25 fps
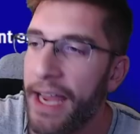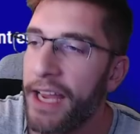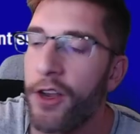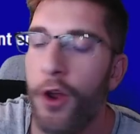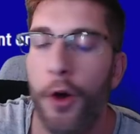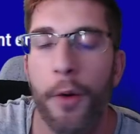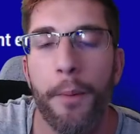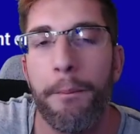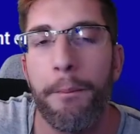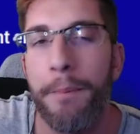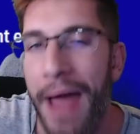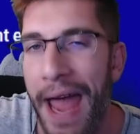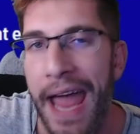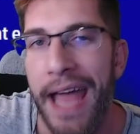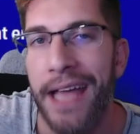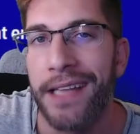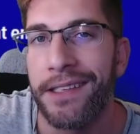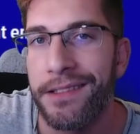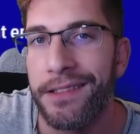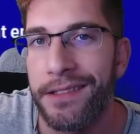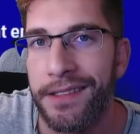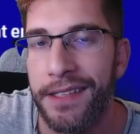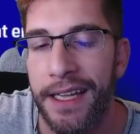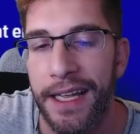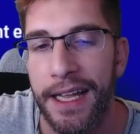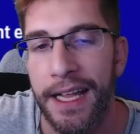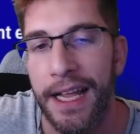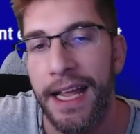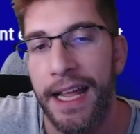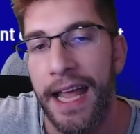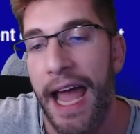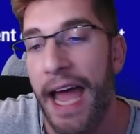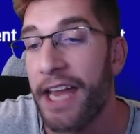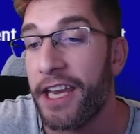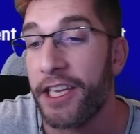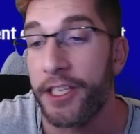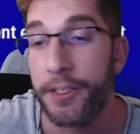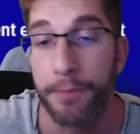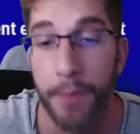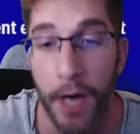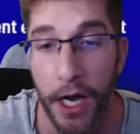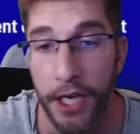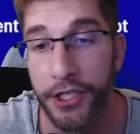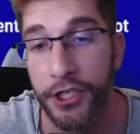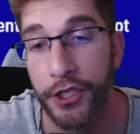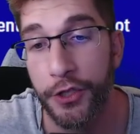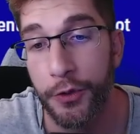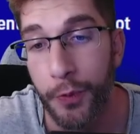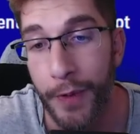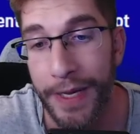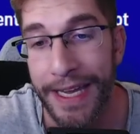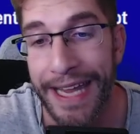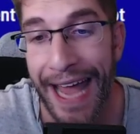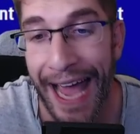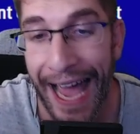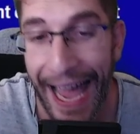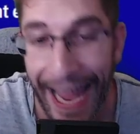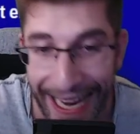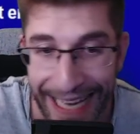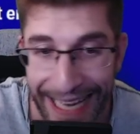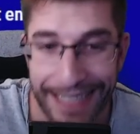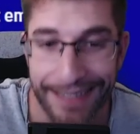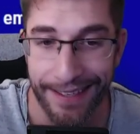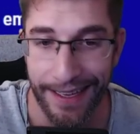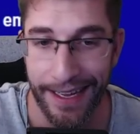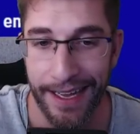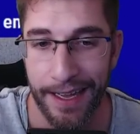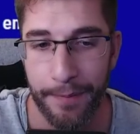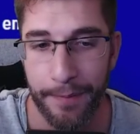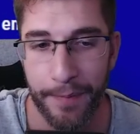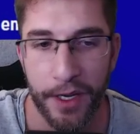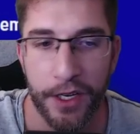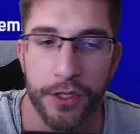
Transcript: on PES. And as much as we hate it,